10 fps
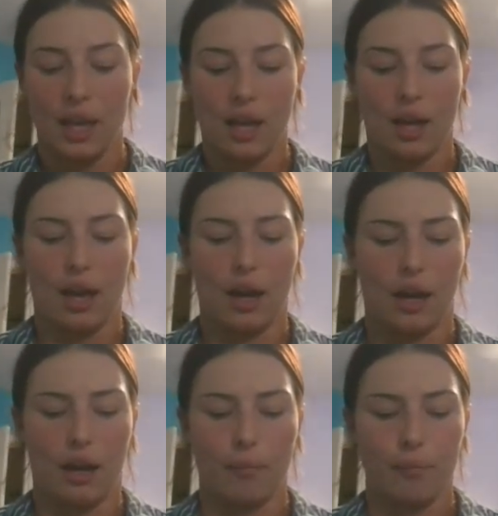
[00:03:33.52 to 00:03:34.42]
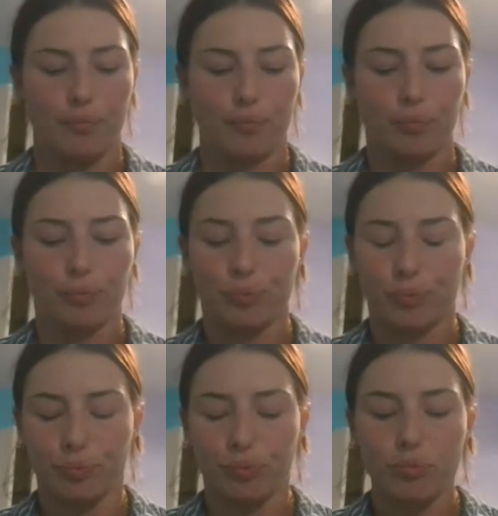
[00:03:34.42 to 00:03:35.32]
And
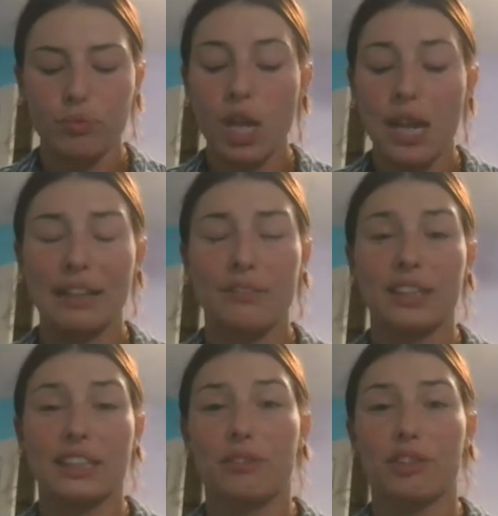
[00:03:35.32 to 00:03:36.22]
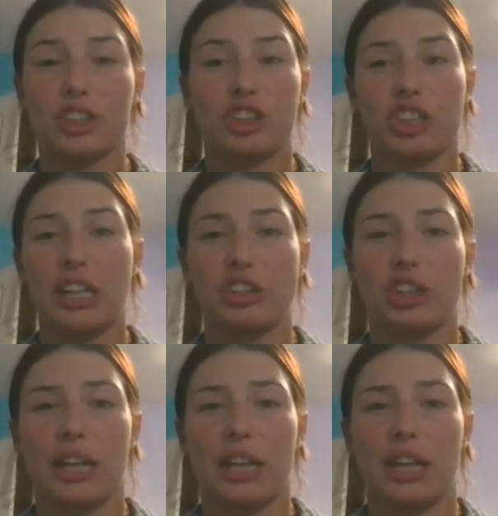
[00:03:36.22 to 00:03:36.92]
for differentiation,